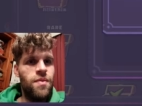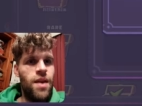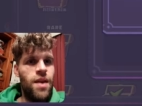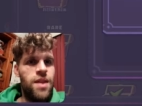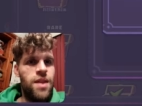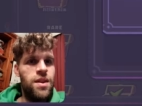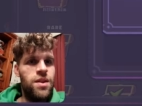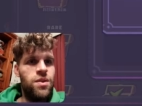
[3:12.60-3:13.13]

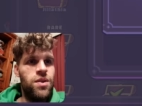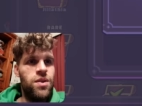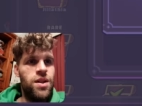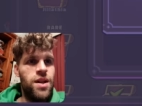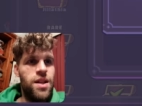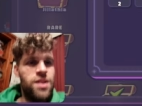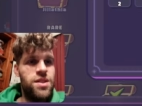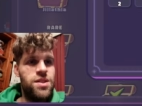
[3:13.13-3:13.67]
and then he got
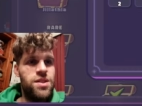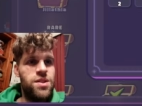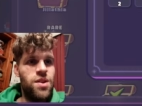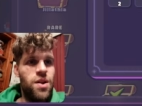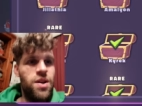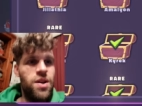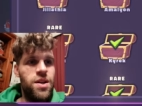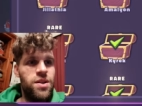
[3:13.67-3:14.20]
another. St-
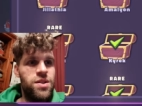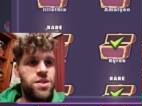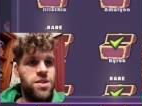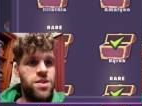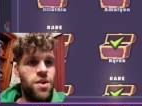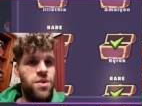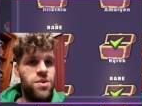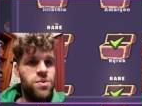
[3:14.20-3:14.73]
he got
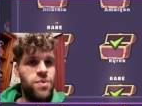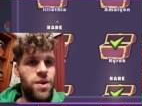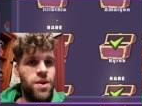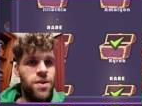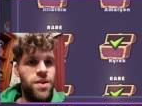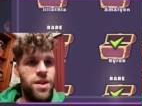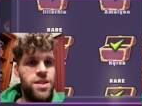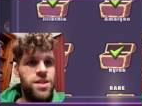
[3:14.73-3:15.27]
stone as well.
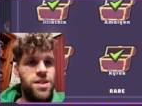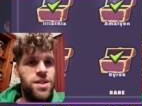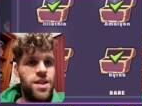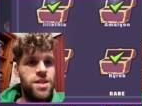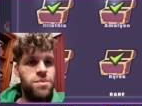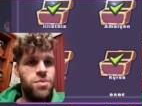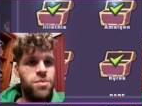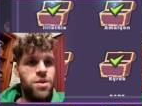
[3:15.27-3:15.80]
That's
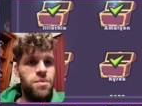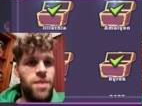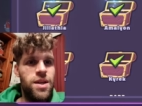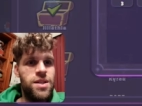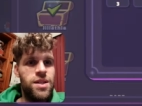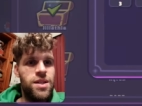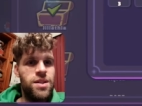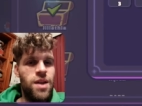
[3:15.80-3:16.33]
that's pretty
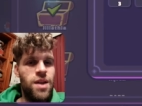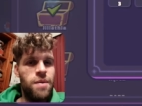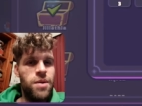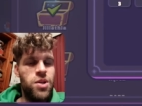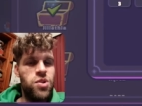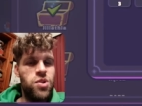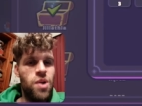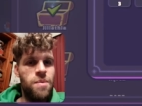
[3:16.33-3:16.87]
amazing. How about
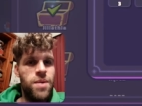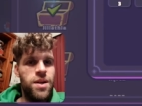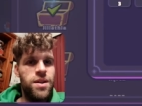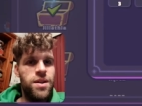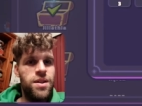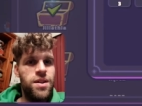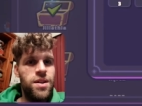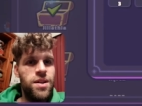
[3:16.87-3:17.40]
drummer?
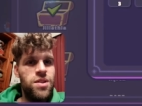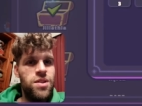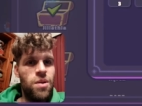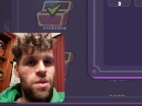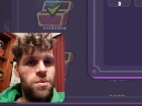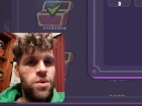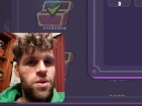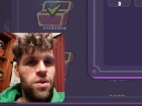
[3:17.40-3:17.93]

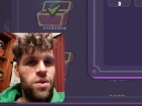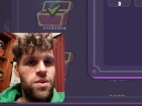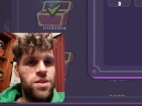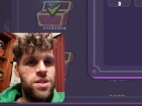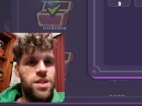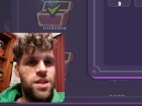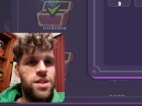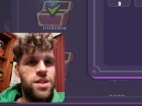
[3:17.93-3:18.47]
Drummer got
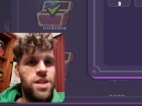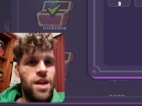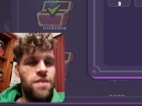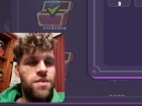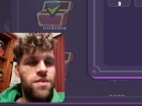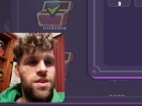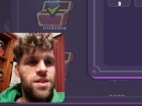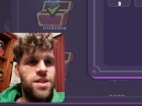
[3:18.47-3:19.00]
six
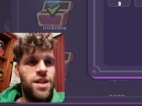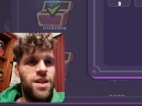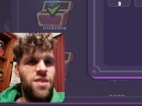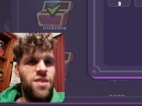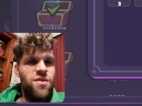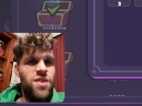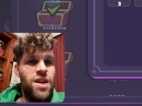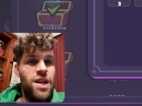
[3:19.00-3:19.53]
Davies
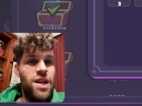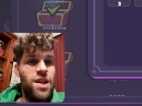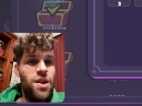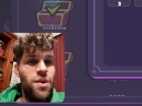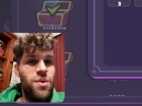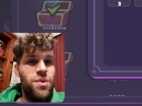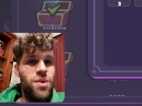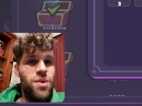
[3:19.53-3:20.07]
and really
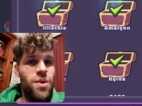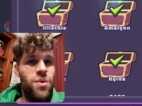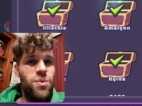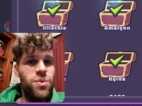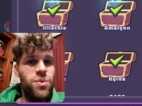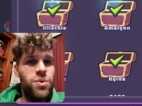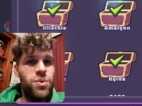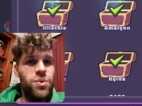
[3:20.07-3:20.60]
low
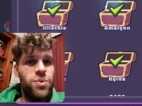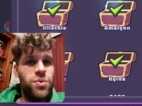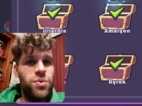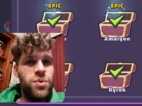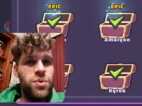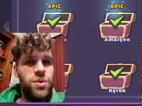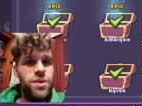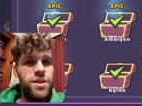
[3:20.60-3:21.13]
gold. Oof
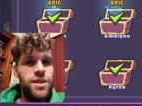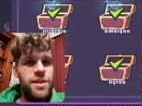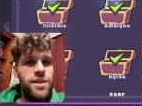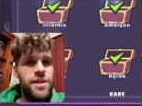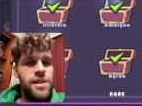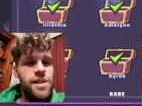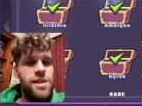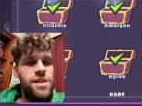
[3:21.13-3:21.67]

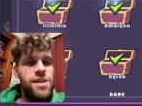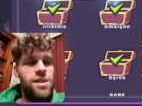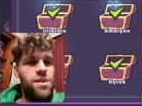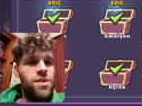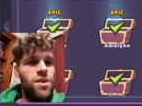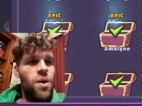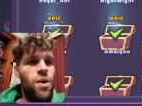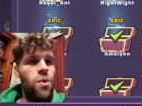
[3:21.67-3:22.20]
so the
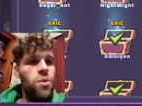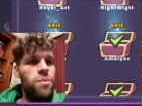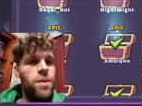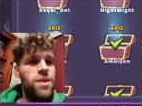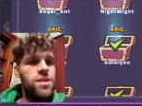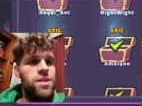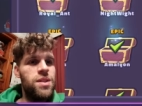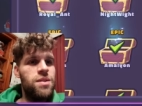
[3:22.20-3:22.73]
gold
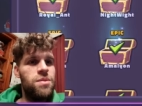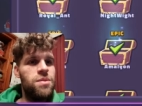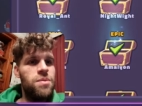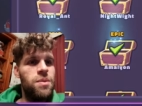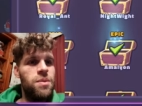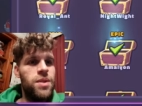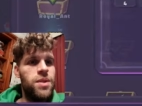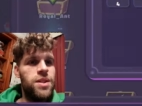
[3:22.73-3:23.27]
amount seemed to be
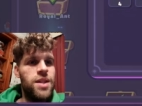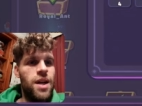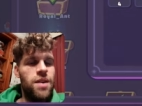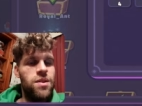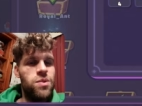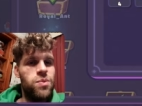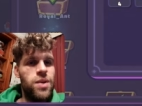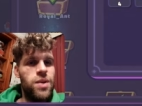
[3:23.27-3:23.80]
a bit down
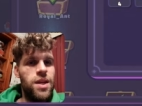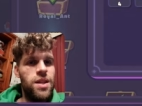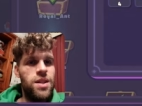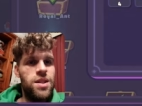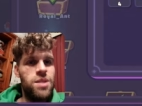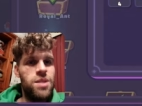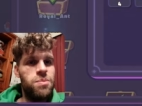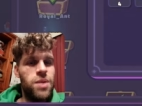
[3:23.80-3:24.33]
this week, either
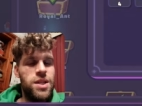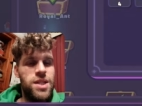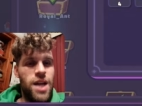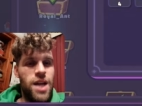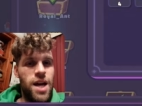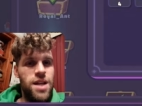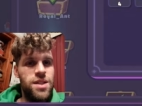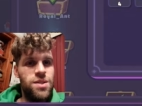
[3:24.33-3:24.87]
just by
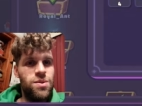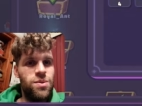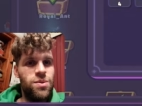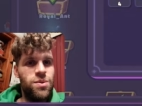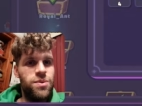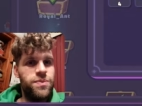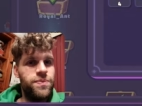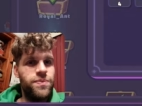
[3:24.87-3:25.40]
chance
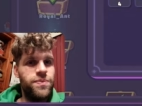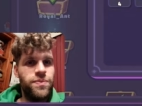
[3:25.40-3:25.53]
or